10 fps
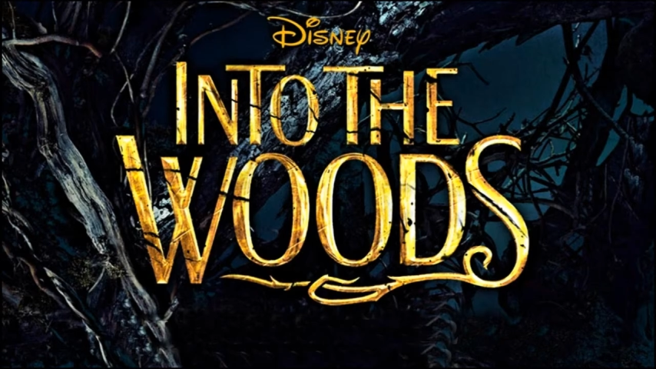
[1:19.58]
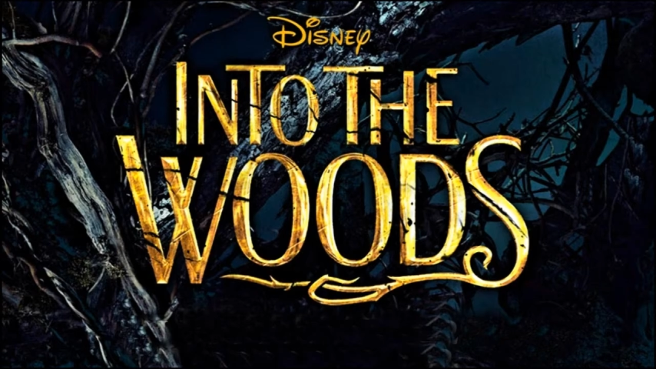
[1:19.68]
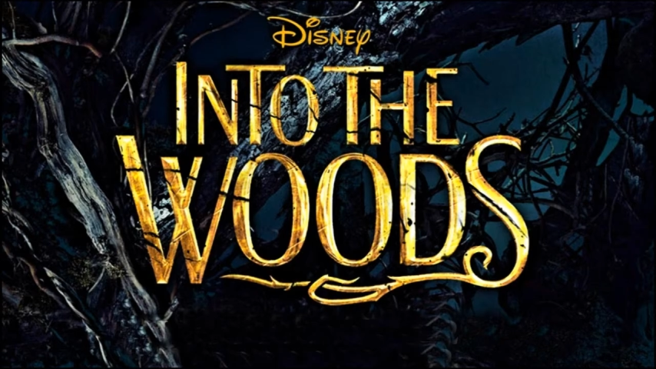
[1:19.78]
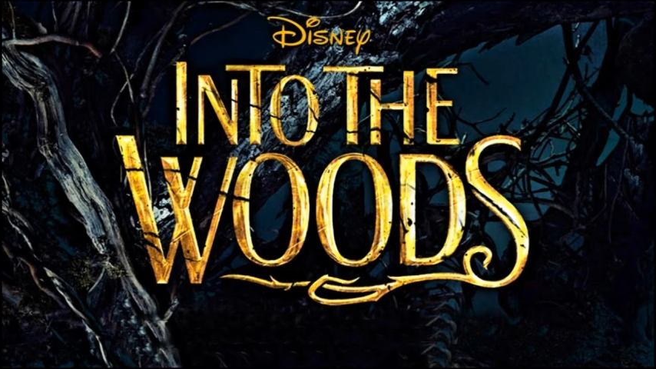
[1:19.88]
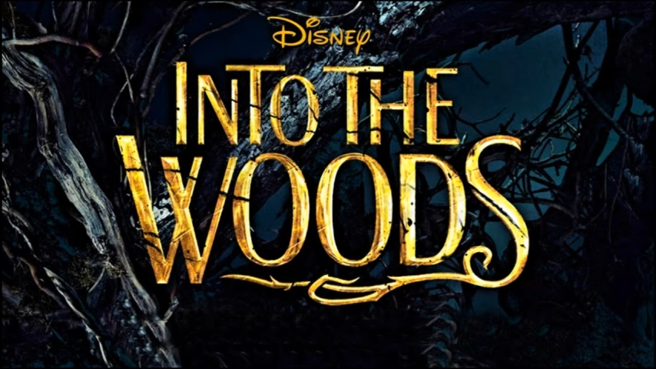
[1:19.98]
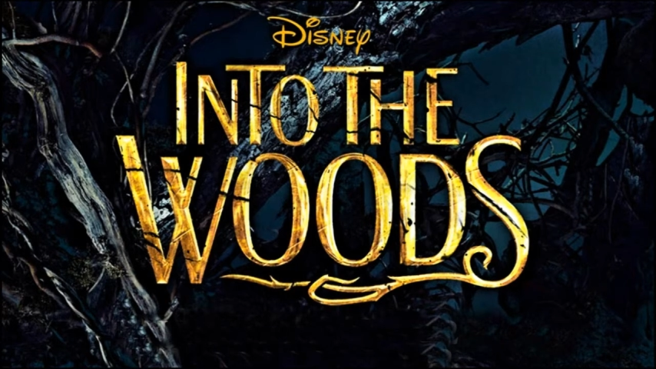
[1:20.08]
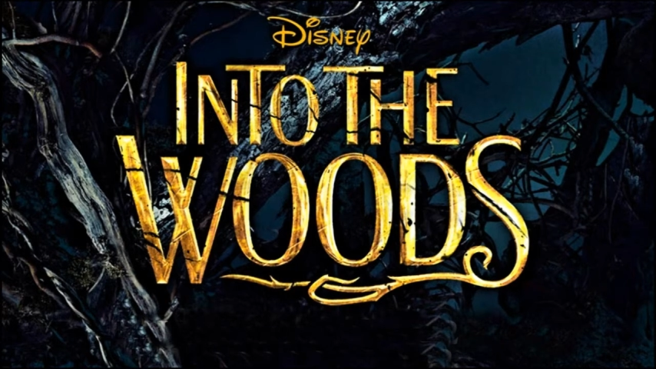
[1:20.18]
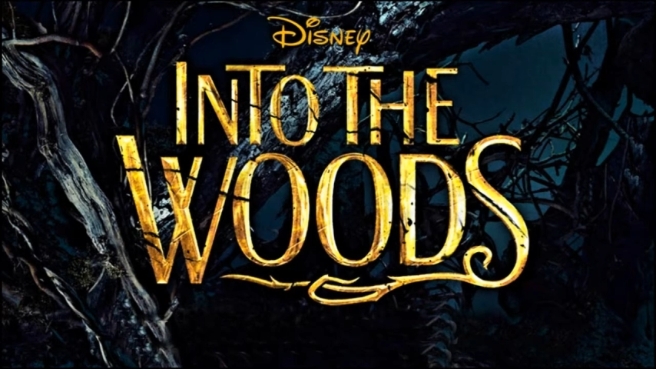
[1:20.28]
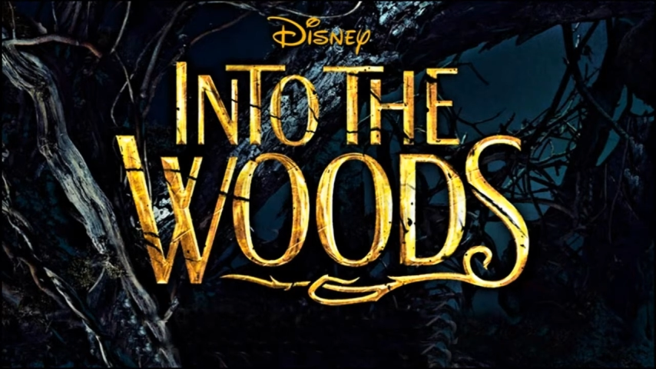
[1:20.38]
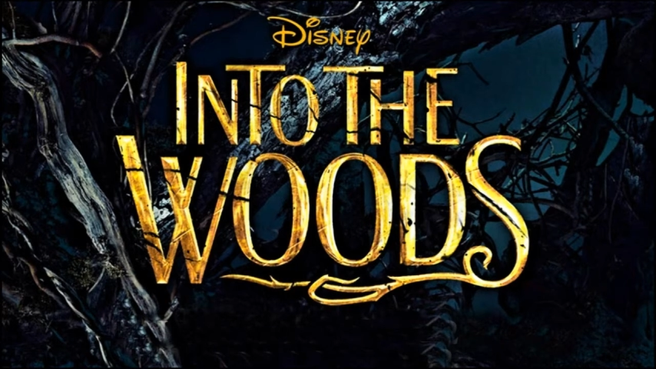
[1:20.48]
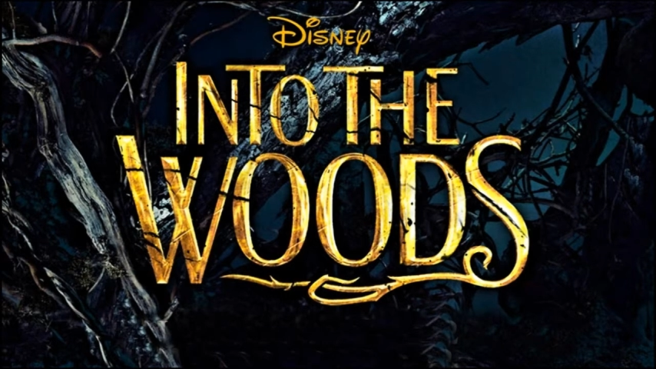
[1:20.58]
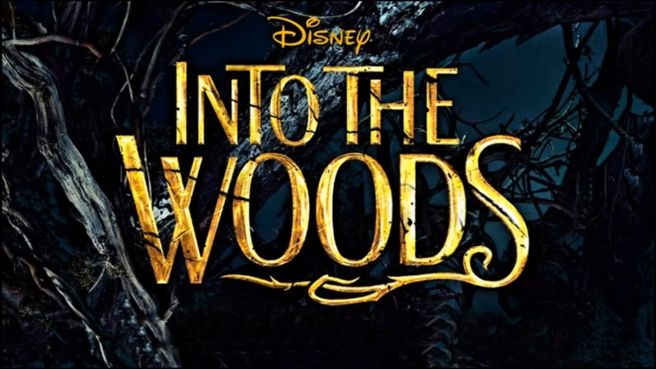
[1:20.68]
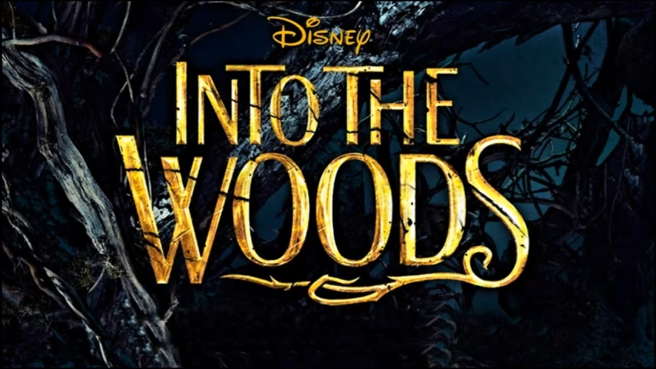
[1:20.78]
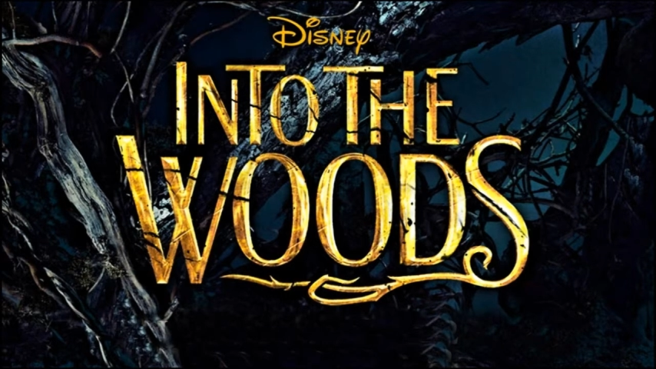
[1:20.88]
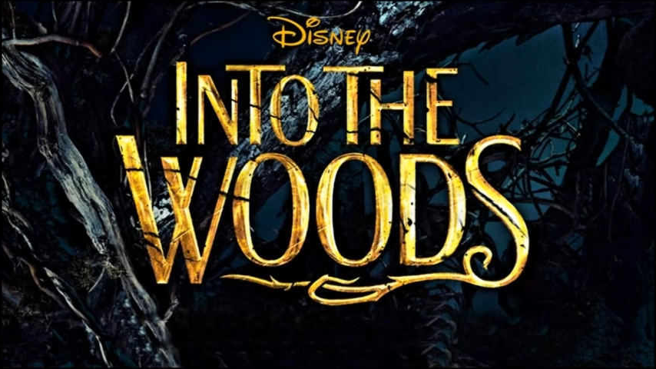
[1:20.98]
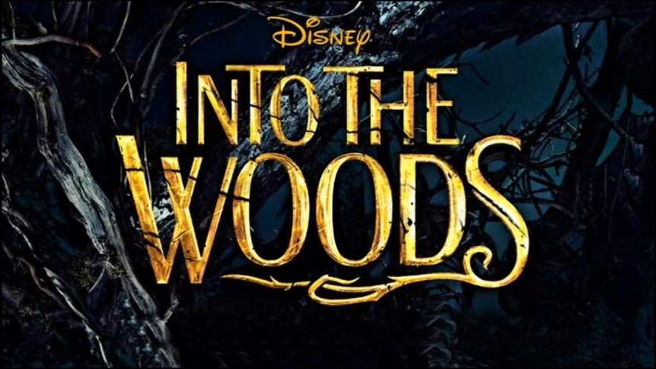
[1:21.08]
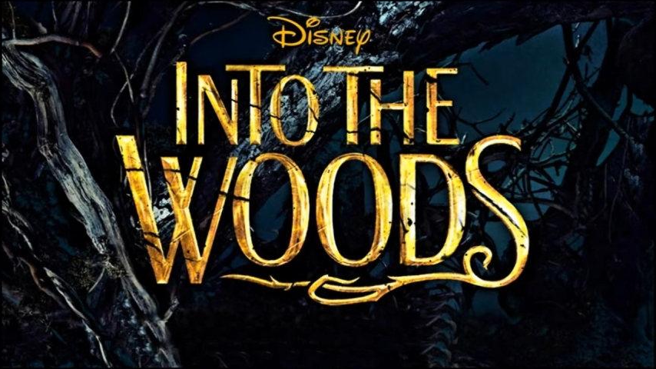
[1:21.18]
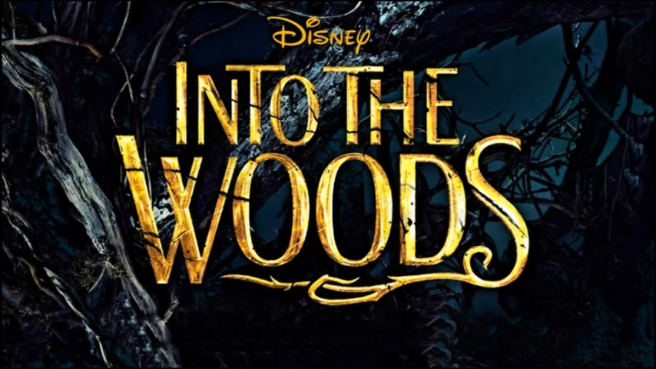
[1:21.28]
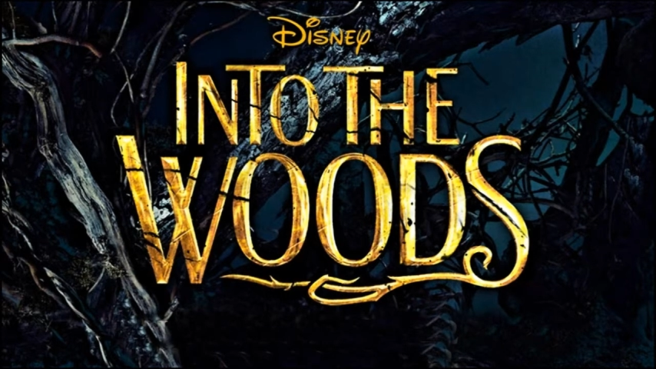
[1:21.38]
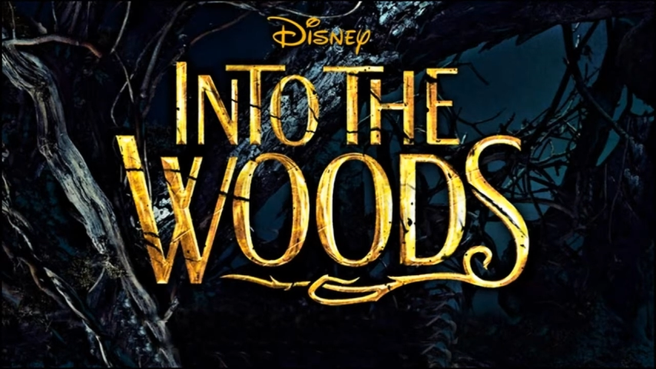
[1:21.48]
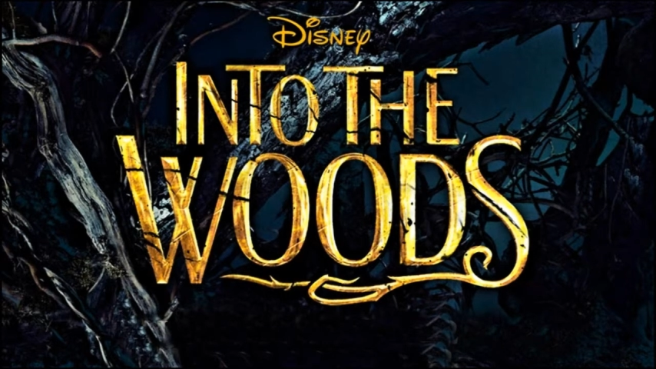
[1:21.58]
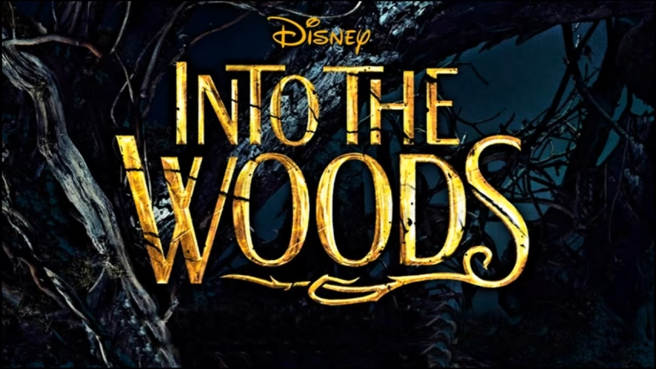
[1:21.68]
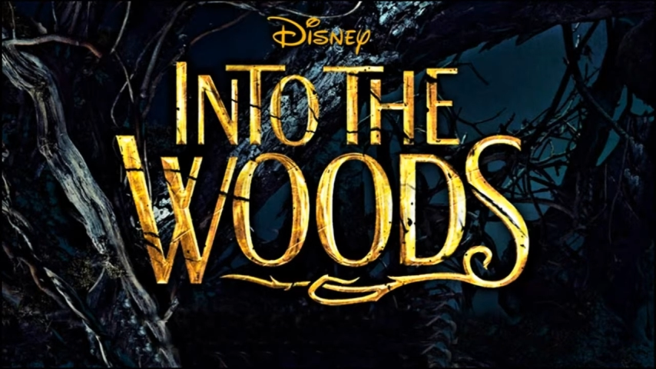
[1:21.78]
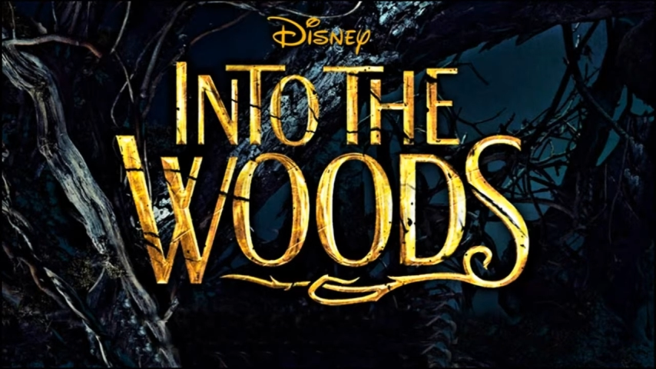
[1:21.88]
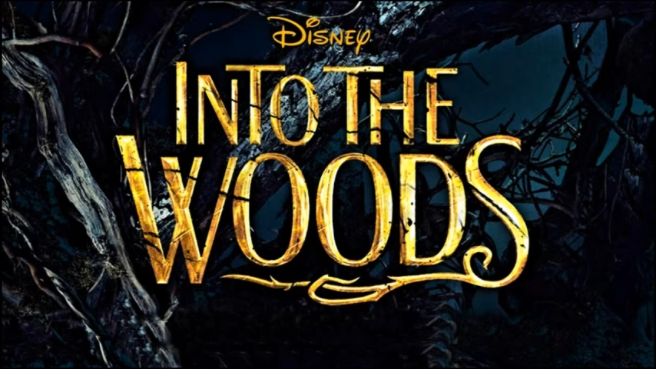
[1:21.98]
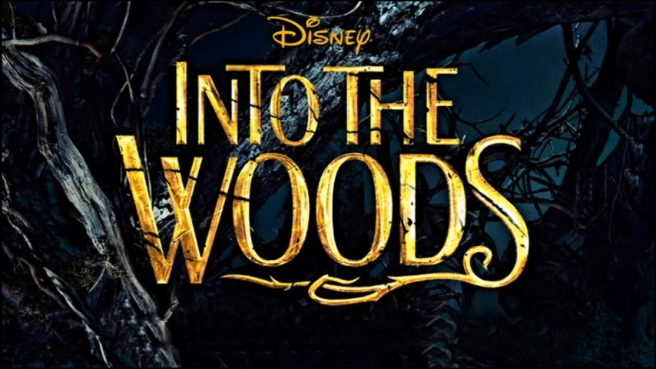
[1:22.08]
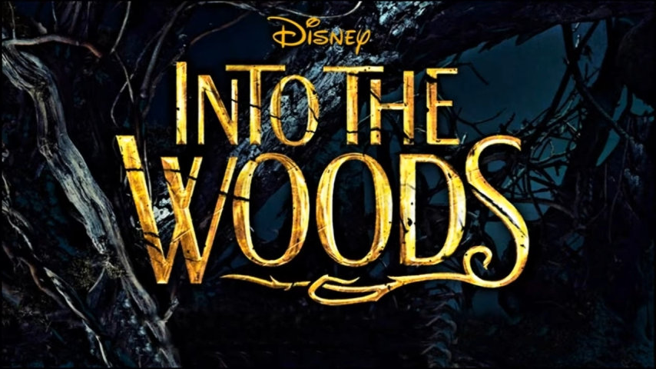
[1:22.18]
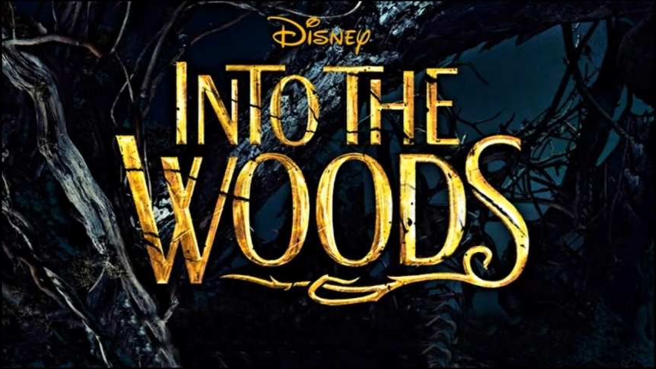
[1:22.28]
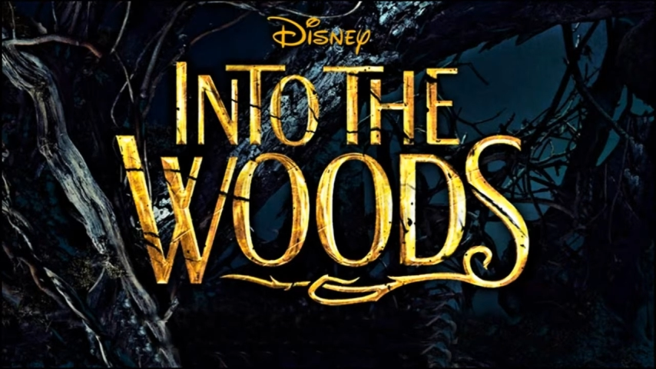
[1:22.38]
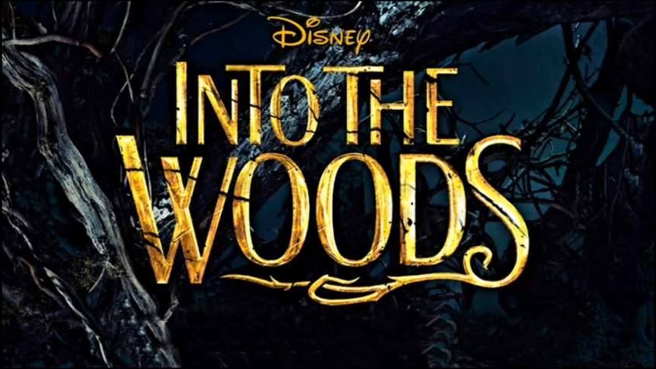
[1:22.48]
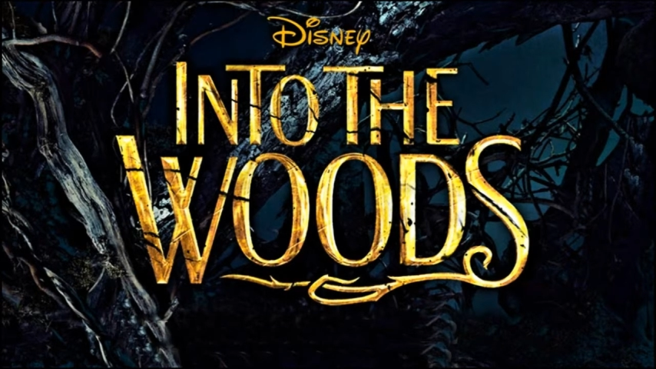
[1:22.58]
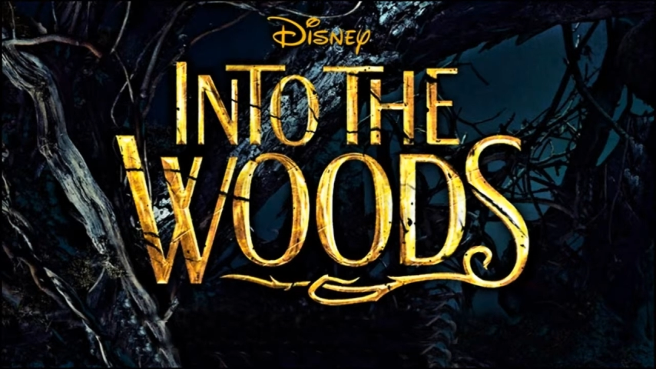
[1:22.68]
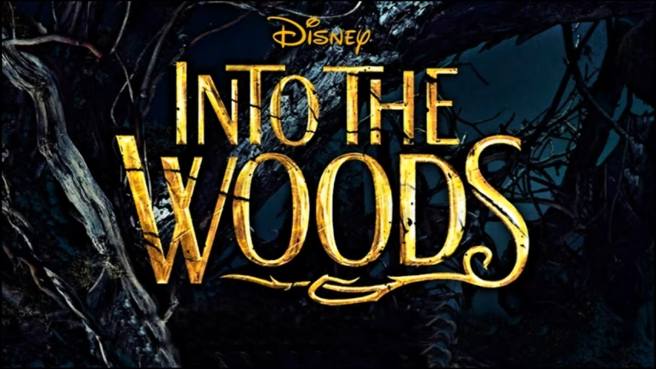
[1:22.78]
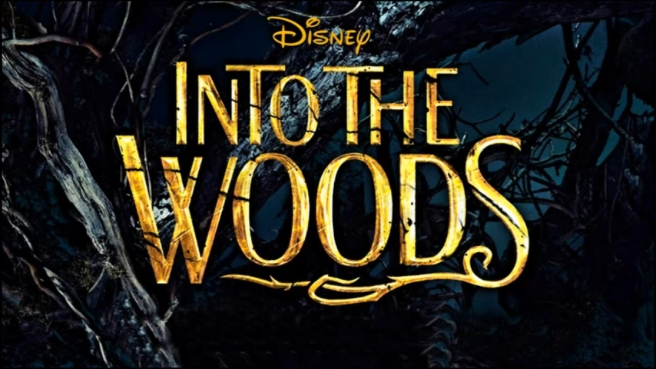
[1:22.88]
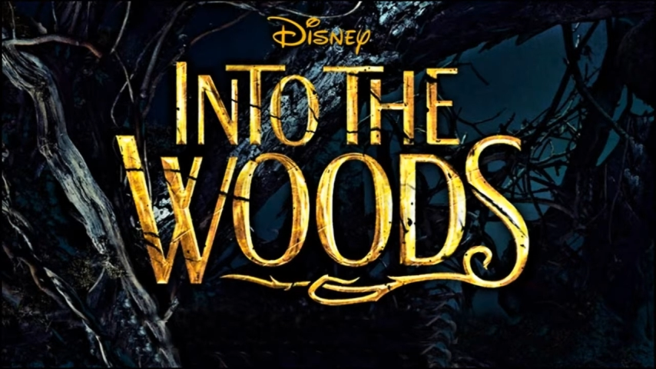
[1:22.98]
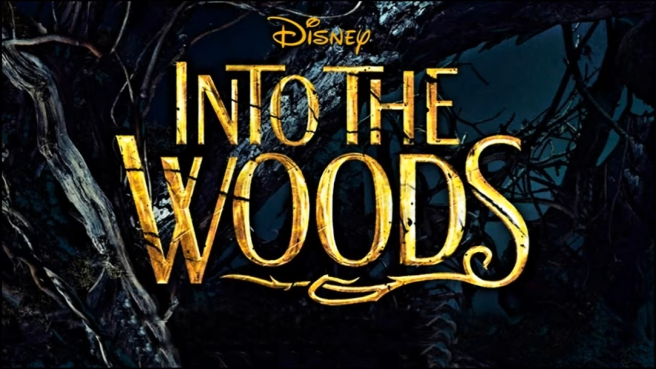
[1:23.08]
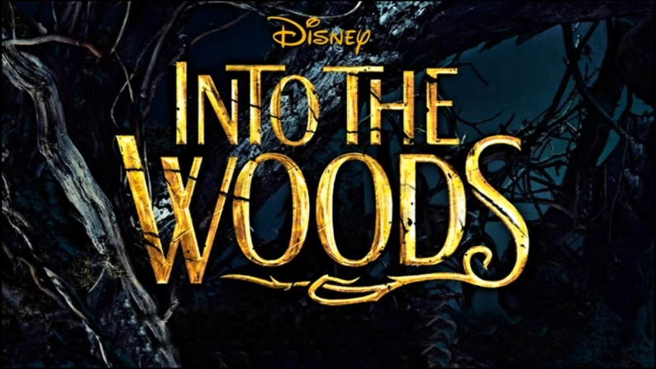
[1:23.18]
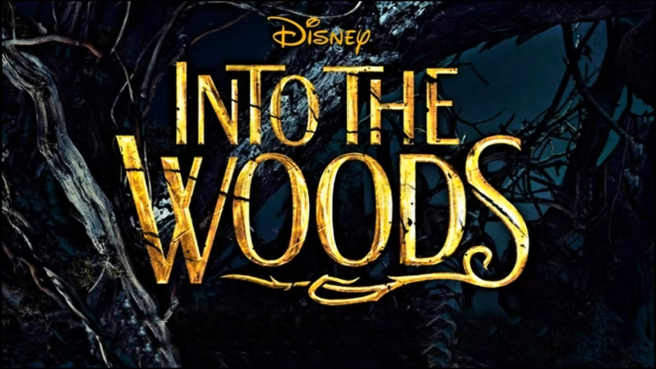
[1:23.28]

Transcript: [unreadable: no face in view]